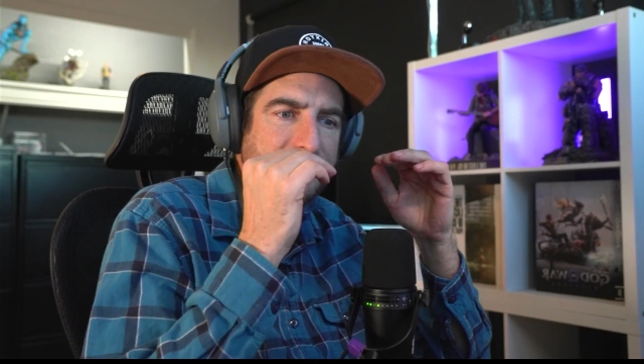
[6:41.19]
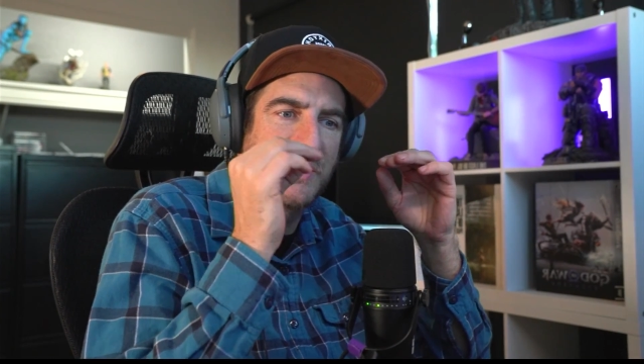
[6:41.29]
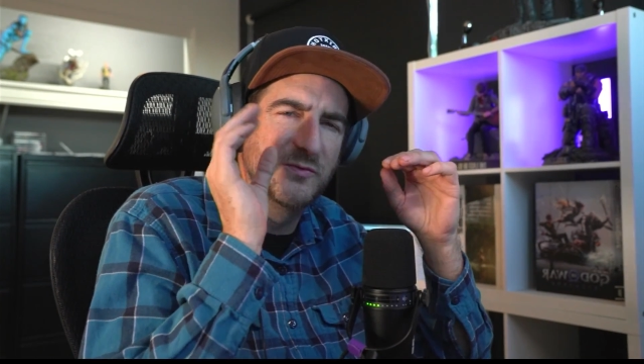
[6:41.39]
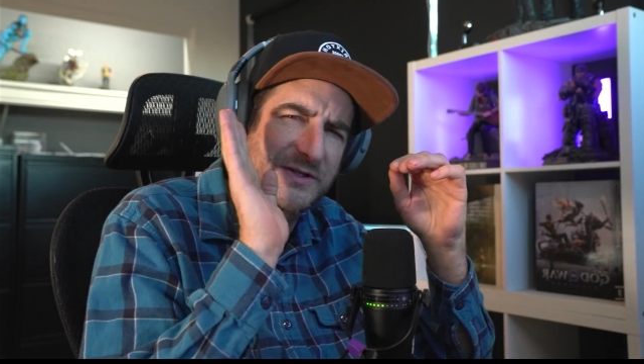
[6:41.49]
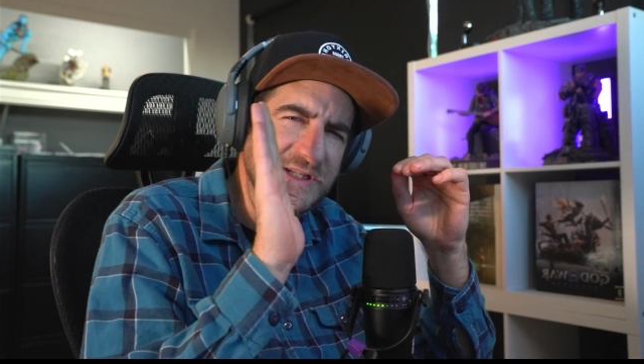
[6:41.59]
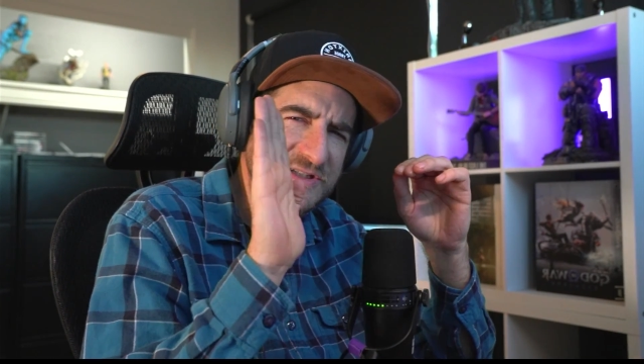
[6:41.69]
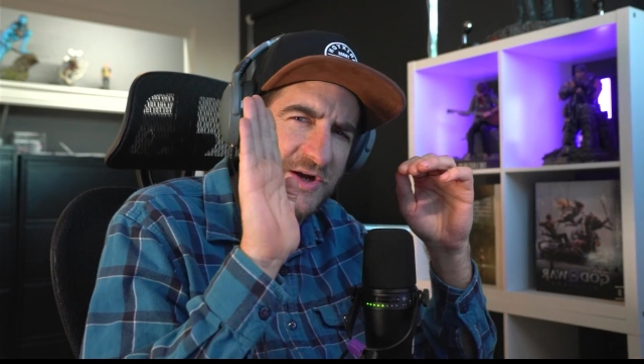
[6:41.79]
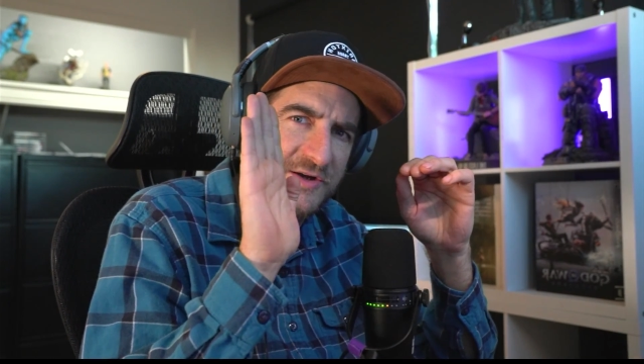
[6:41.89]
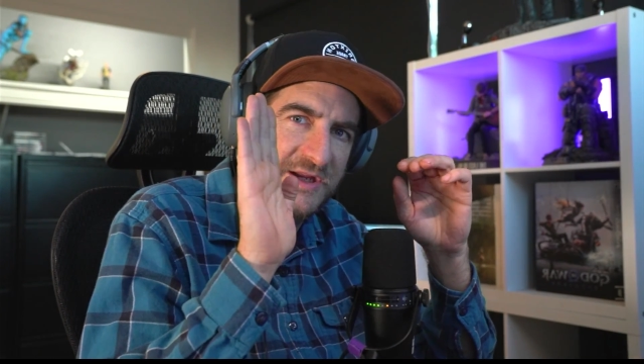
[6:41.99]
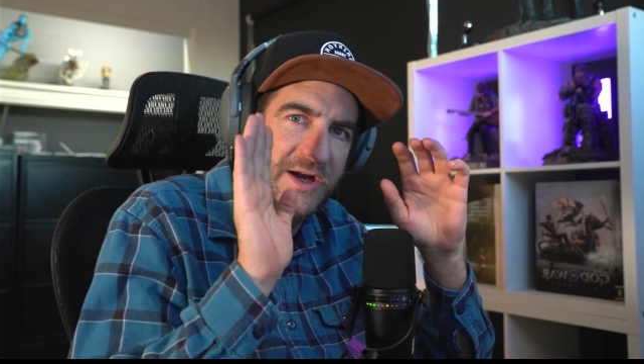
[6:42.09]
really
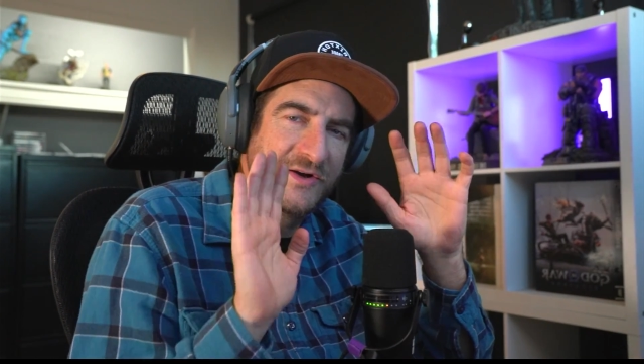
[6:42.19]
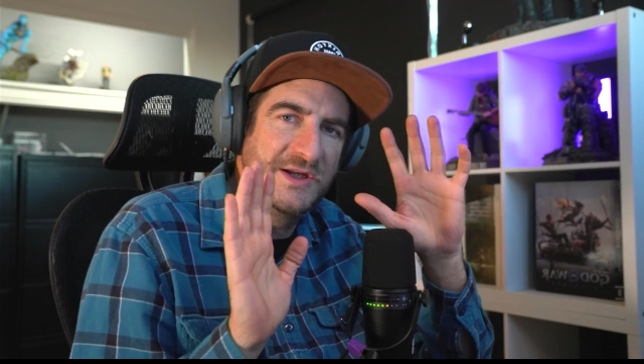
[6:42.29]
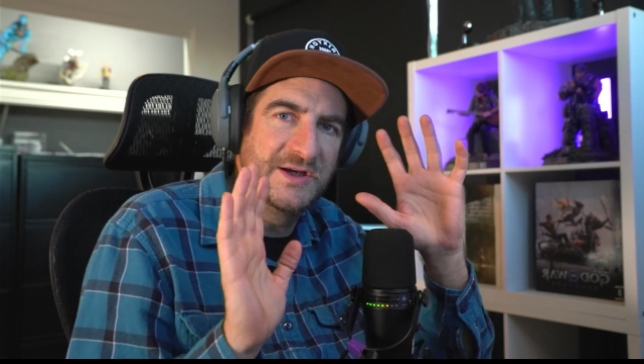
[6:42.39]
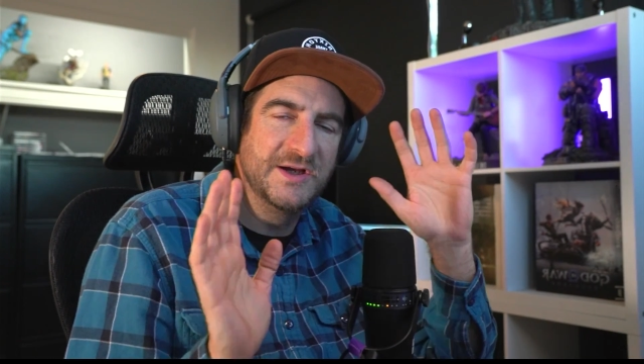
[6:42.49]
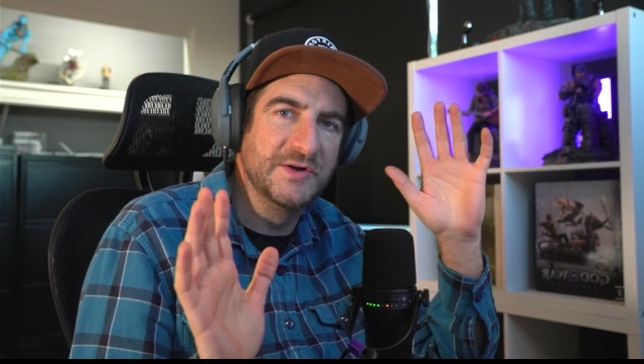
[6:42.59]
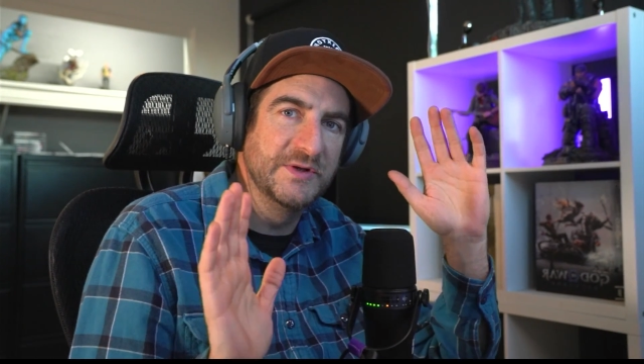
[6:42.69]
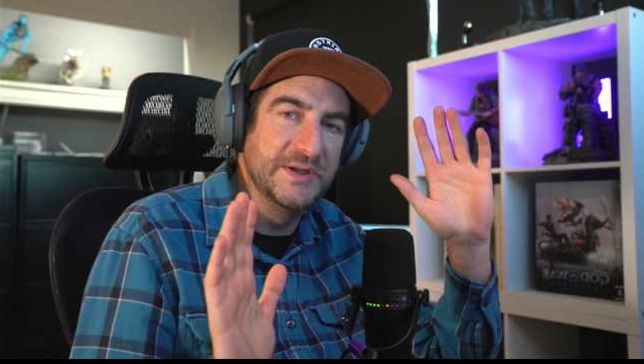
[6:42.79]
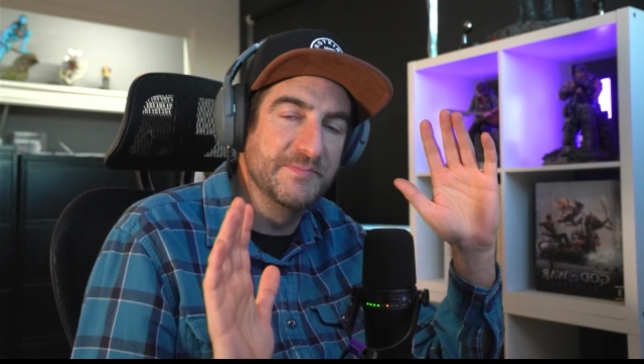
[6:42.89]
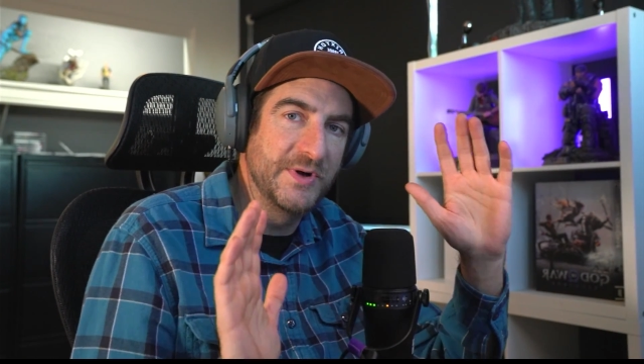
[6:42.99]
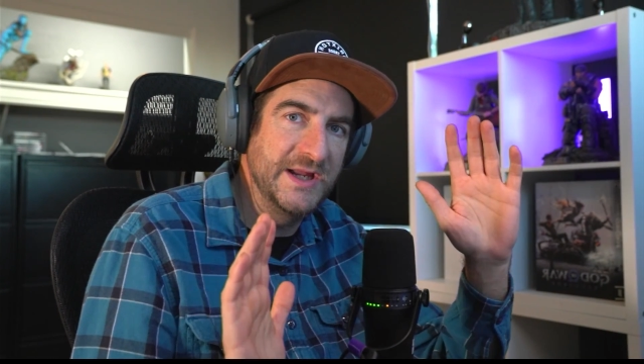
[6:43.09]
dark area and a really
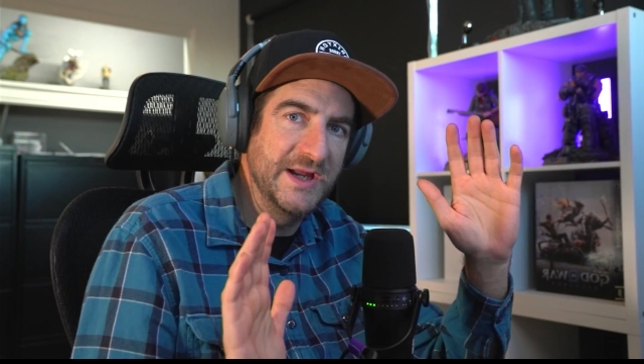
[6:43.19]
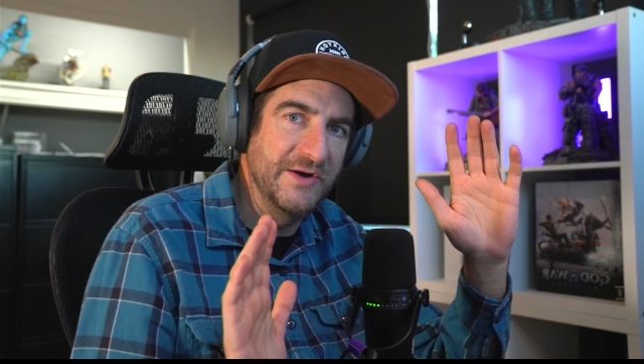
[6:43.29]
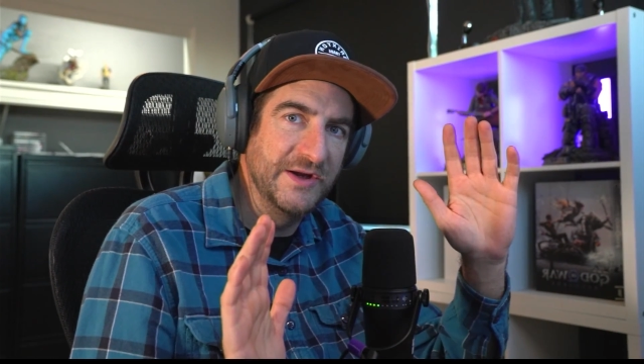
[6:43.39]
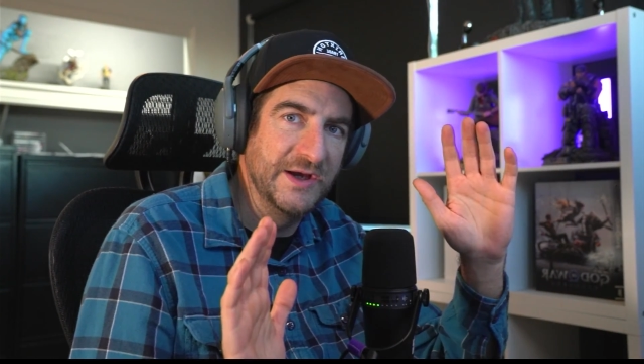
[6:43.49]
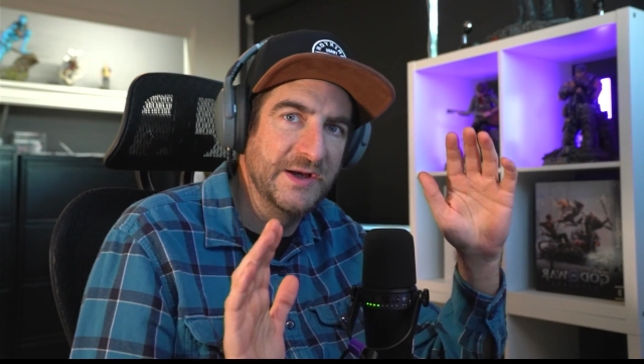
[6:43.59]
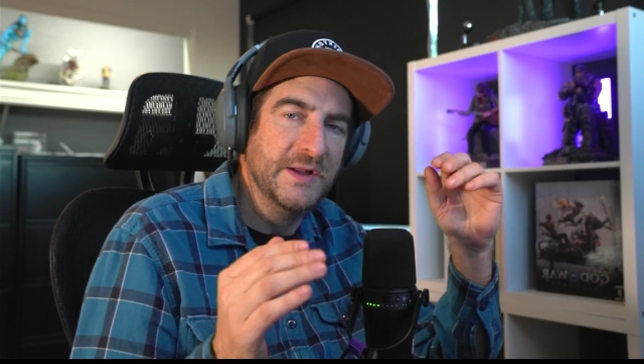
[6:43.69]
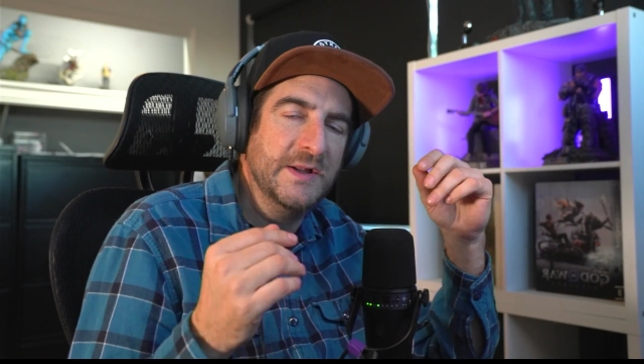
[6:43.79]
bright area.